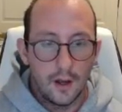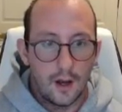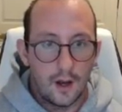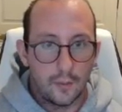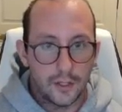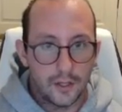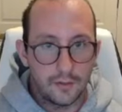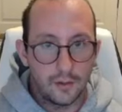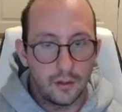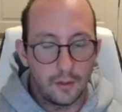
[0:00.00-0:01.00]
uh, which gives
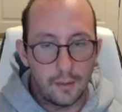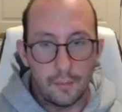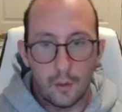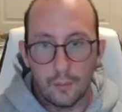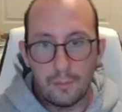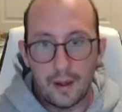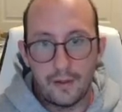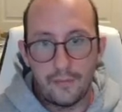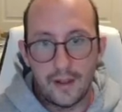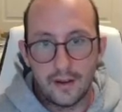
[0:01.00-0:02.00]
you a little bit more
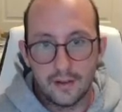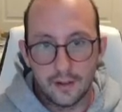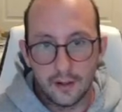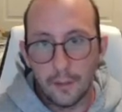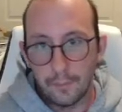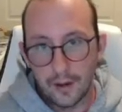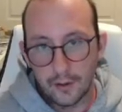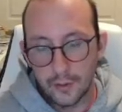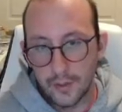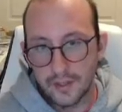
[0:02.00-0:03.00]
benefit
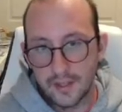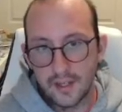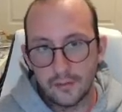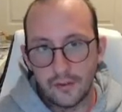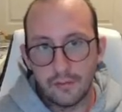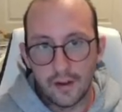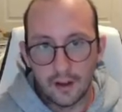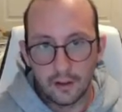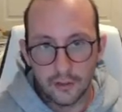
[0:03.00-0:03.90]
compared to a C S V file.